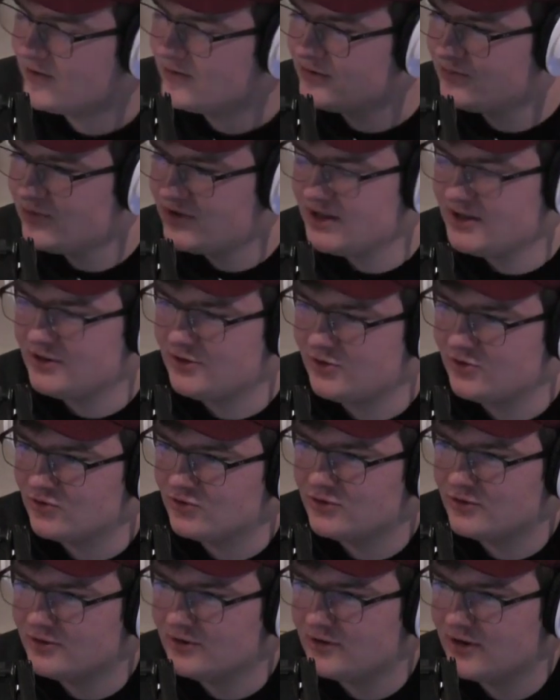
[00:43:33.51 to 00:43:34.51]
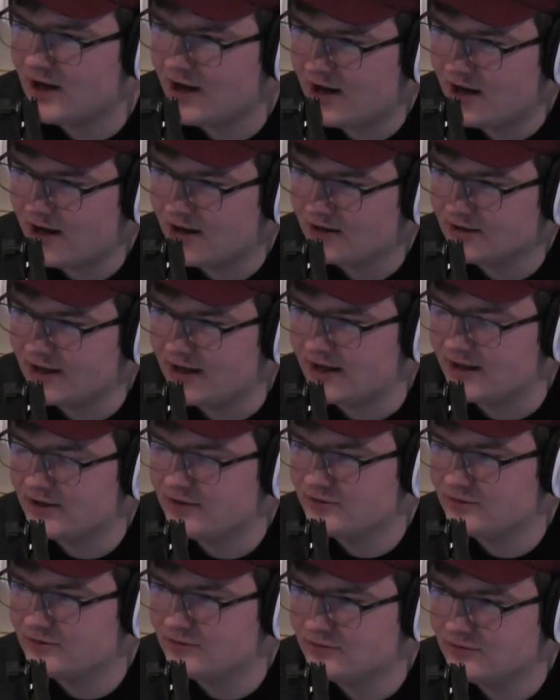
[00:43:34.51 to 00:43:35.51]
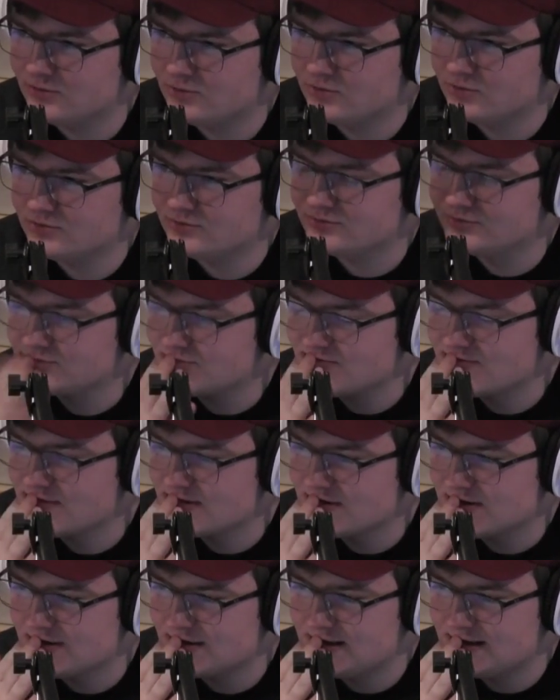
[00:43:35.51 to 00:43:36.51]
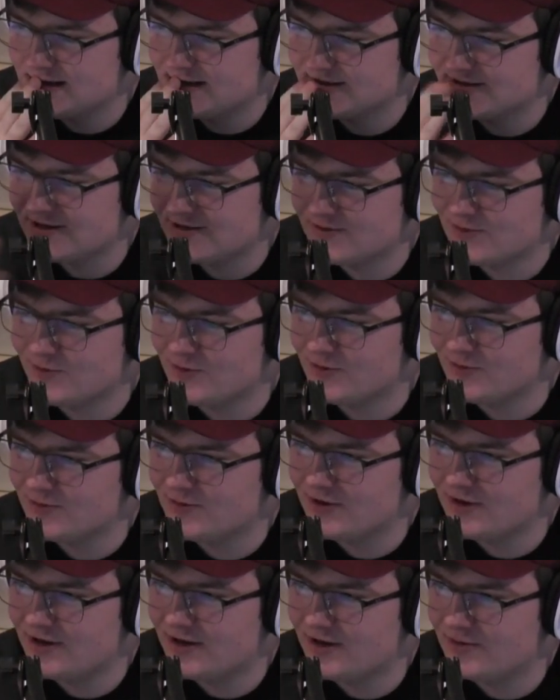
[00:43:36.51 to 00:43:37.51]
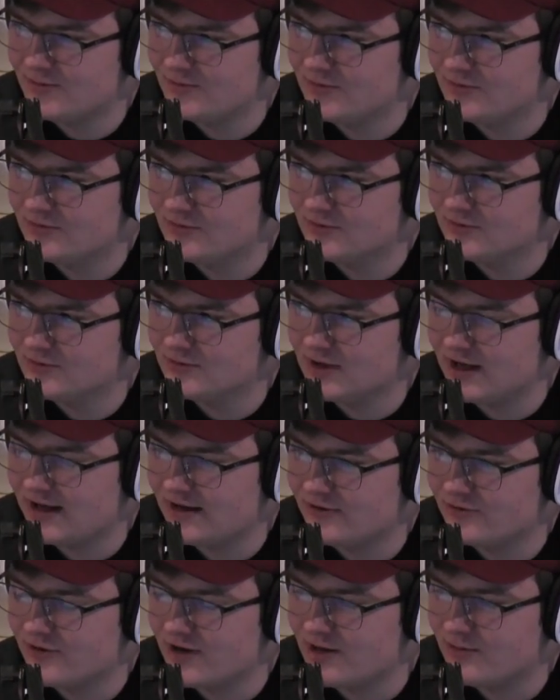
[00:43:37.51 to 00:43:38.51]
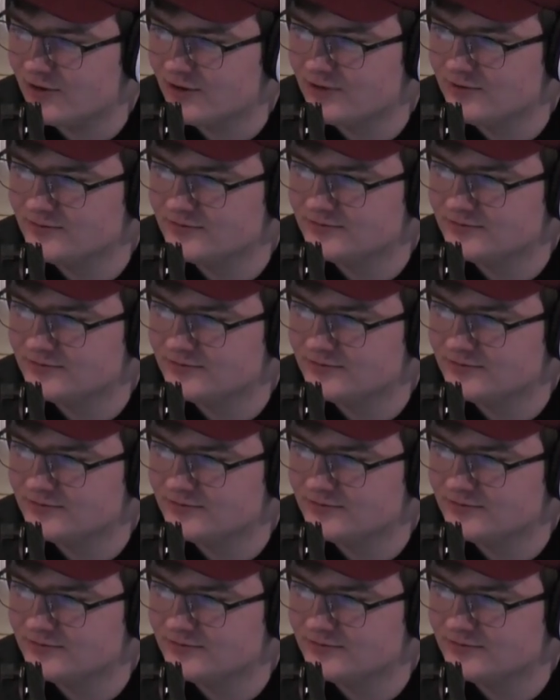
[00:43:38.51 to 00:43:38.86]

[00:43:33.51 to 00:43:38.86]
would be, like, I don't know, like Kramer.